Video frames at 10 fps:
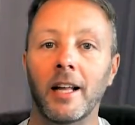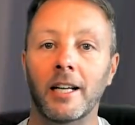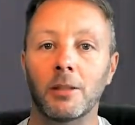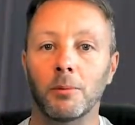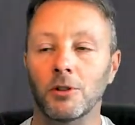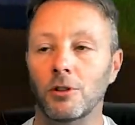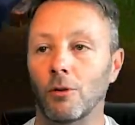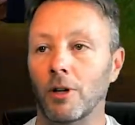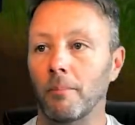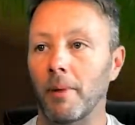collectibles
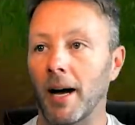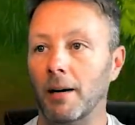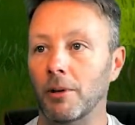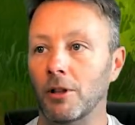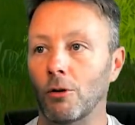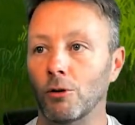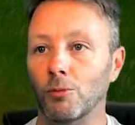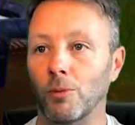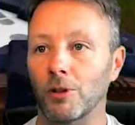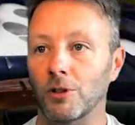don't come back, but those
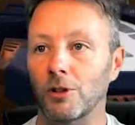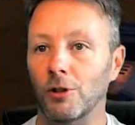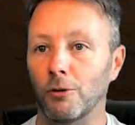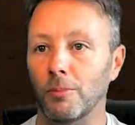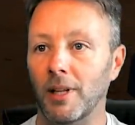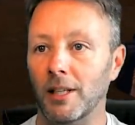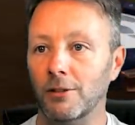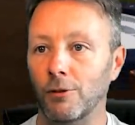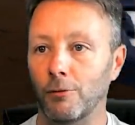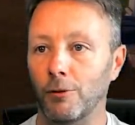ones do, but that's
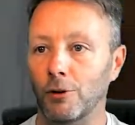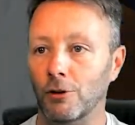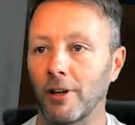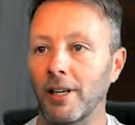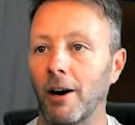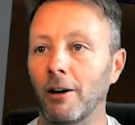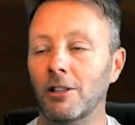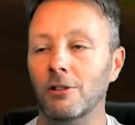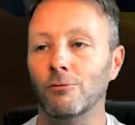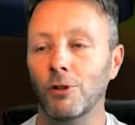for the future. Right now, I
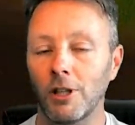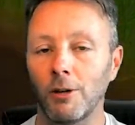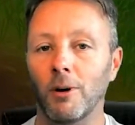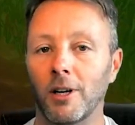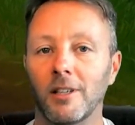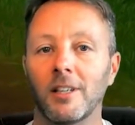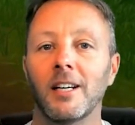just really want to,